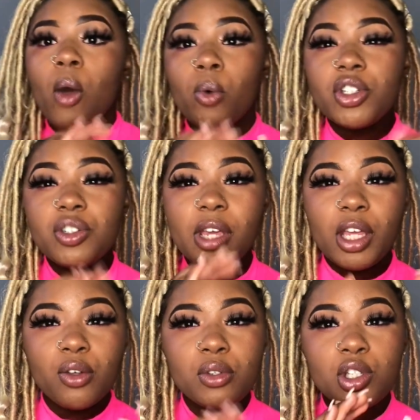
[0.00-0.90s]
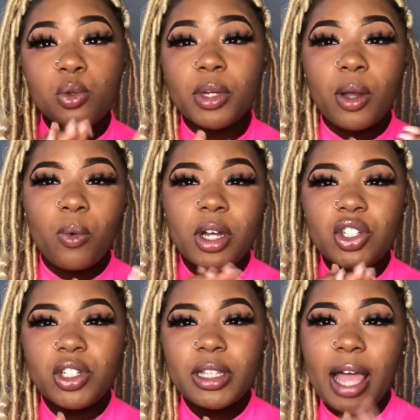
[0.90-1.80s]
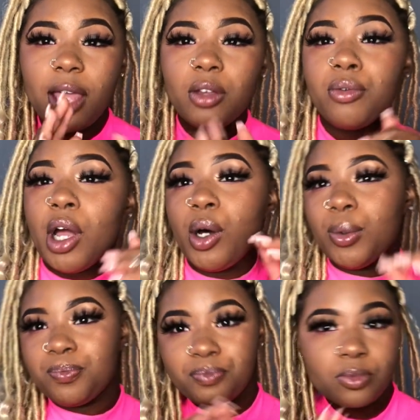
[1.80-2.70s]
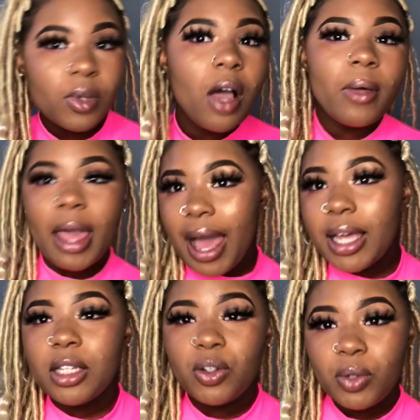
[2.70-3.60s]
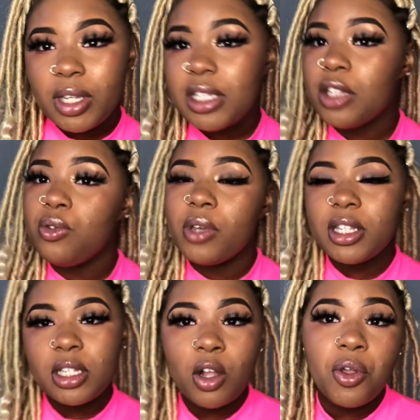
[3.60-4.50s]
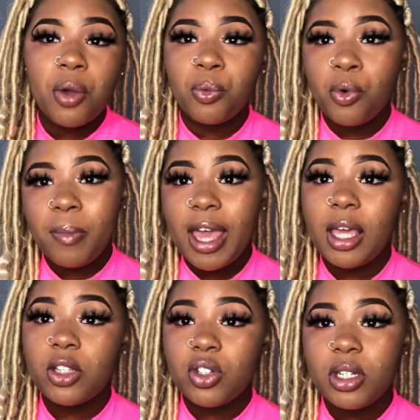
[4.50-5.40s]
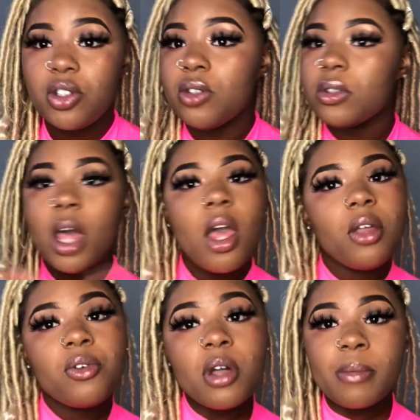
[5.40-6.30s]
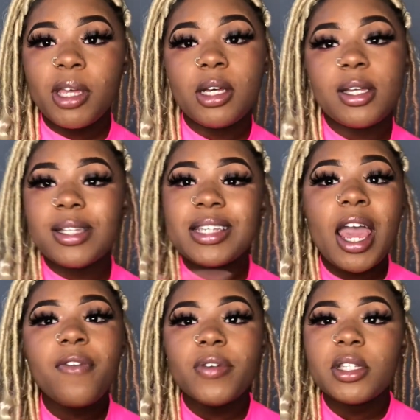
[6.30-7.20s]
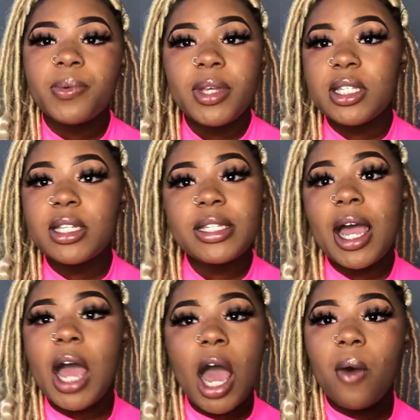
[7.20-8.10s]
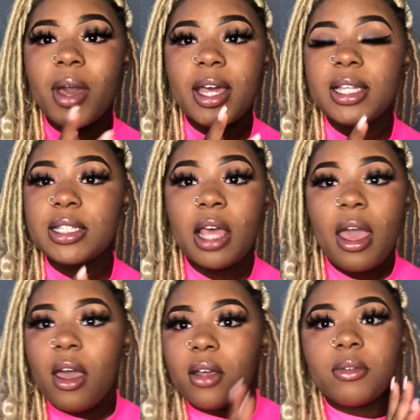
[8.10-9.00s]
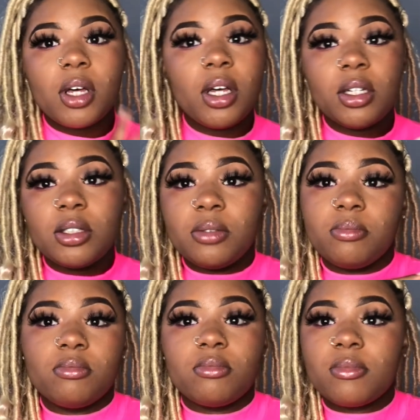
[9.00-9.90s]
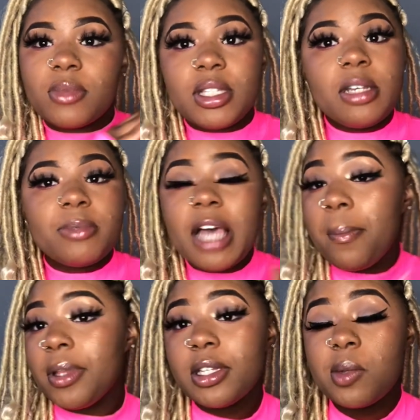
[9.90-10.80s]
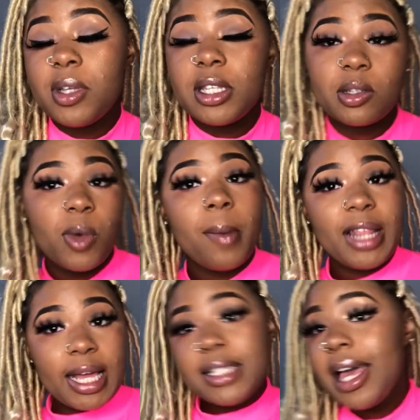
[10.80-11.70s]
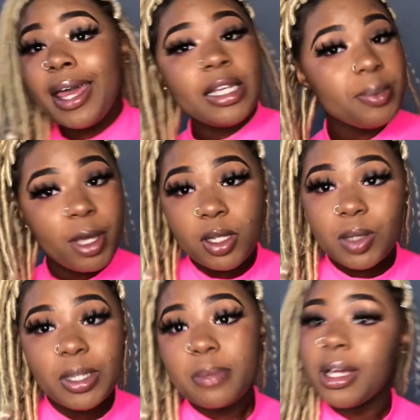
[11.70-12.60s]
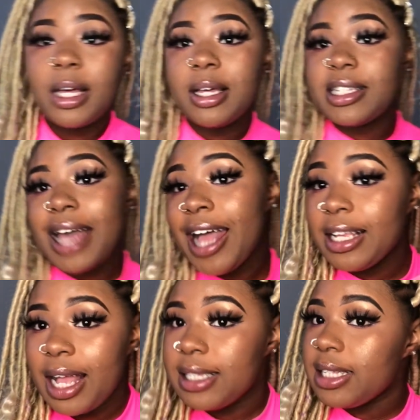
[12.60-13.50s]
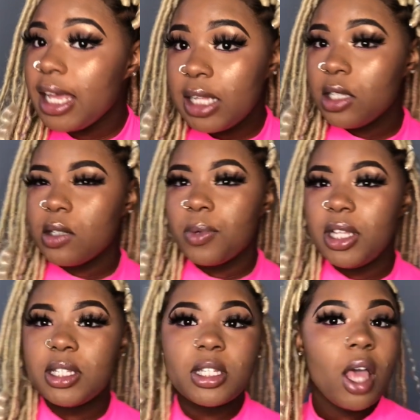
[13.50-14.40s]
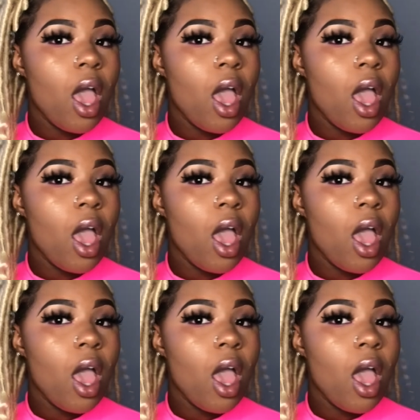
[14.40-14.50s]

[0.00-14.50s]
get used to it, and once you're like, you know, okay, I can do this, and you get to know your roommate in traditionals, you're going to be good. Same for suites. It's not always tip-top in the suites as well. But like I said, I can't speak on the suites because I did not stay in the suites,